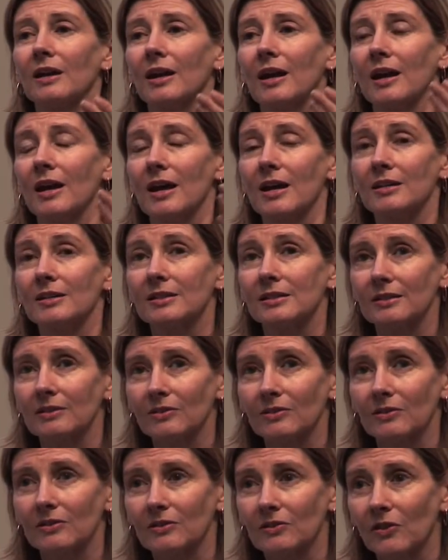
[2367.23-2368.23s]
And
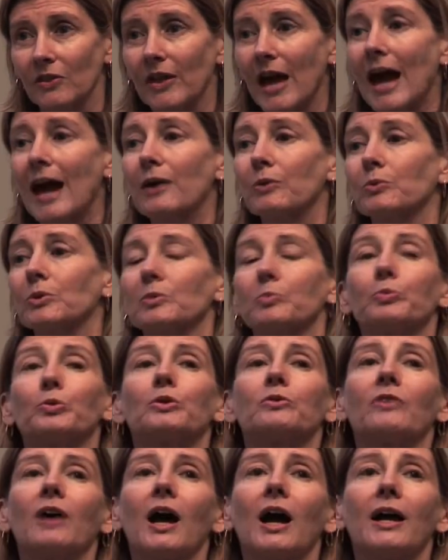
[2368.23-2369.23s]
that will
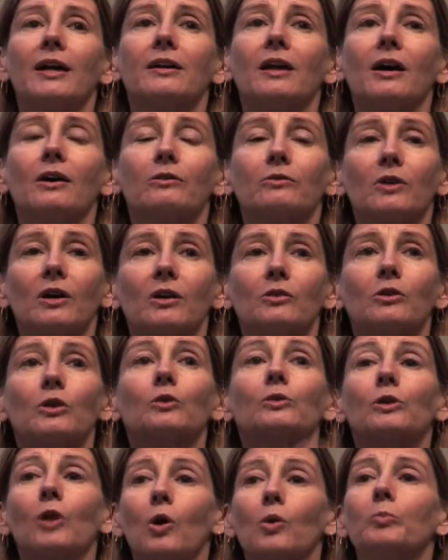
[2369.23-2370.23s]
provide a
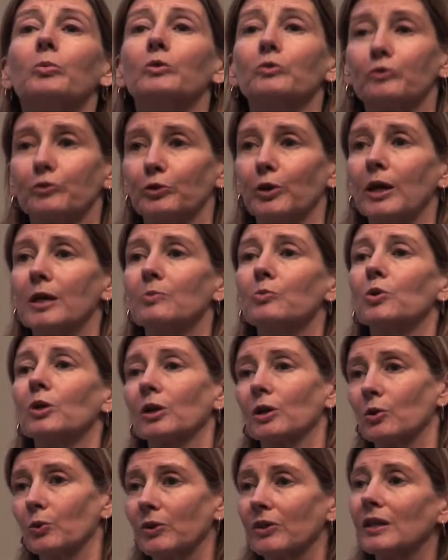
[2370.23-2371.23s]
global
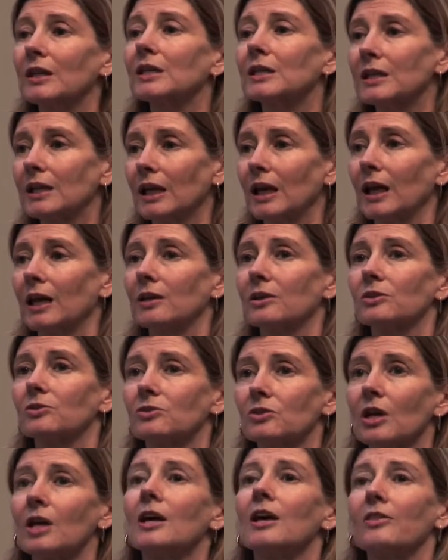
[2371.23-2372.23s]
framework with
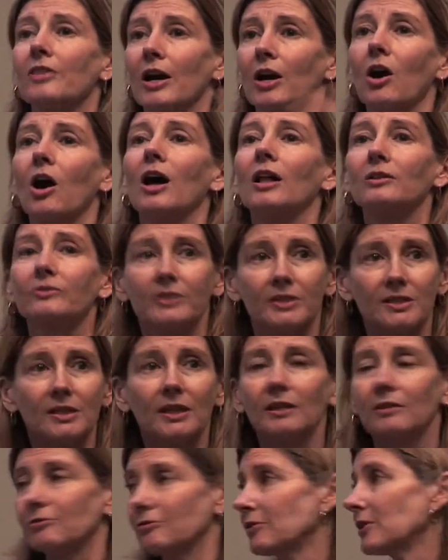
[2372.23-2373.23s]
indicators that all of us
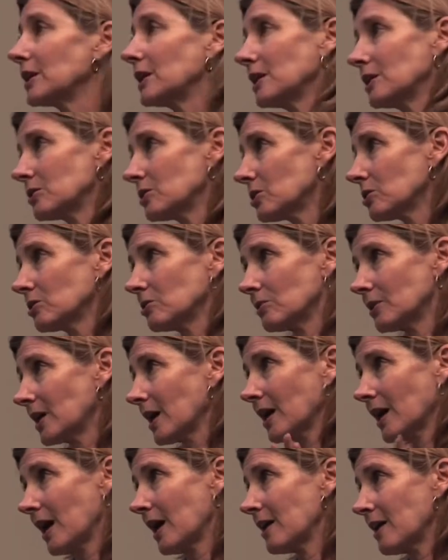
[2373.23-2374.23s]
can feed into. And
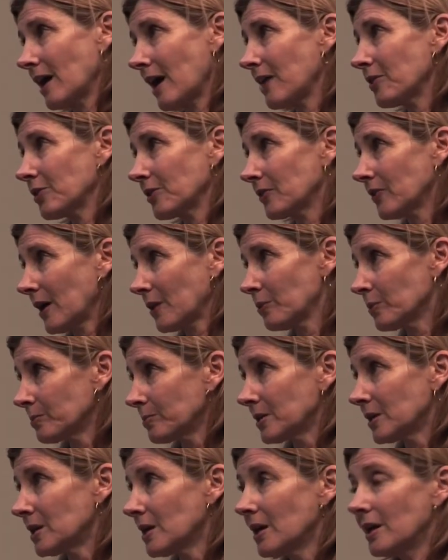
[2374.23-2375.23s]
I think that will
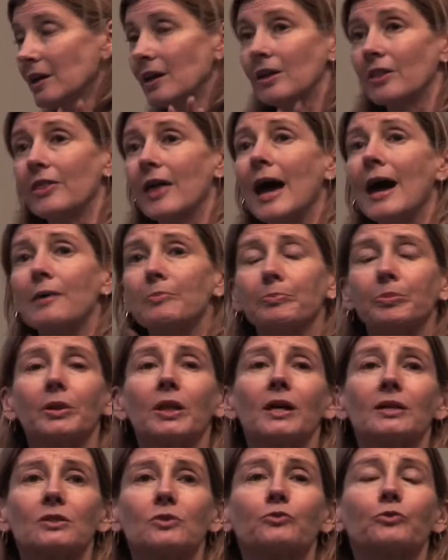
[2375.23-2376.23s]
be that
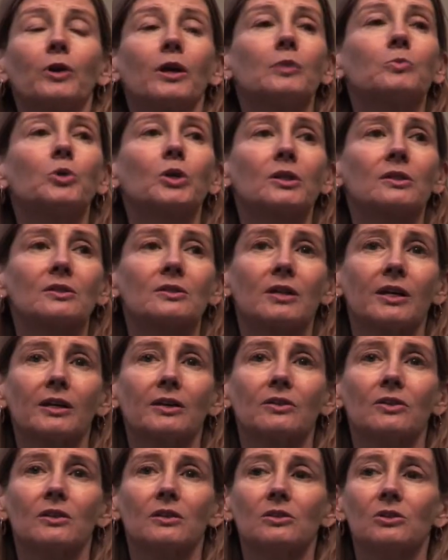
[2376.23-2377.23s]
plus frameworks
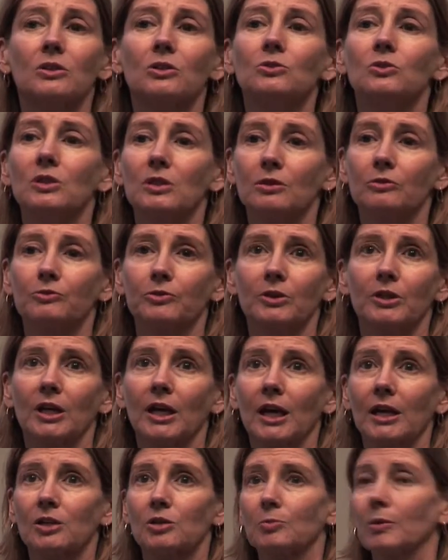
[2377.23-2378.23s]
like the New Deal for
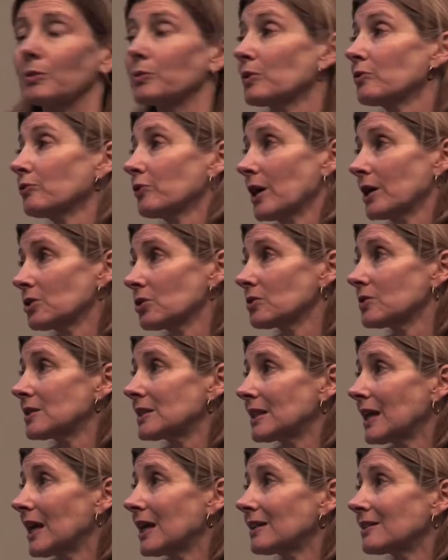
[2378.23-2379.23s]
Engagement with Fragile
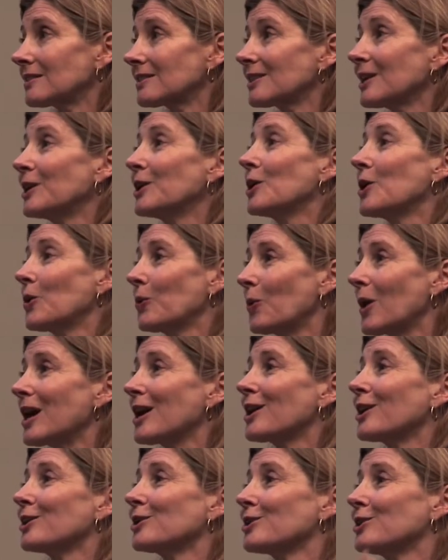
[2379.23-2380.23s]
States,
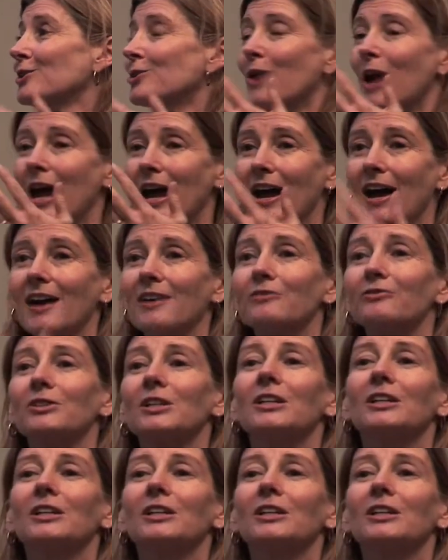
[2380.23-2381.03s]
where you have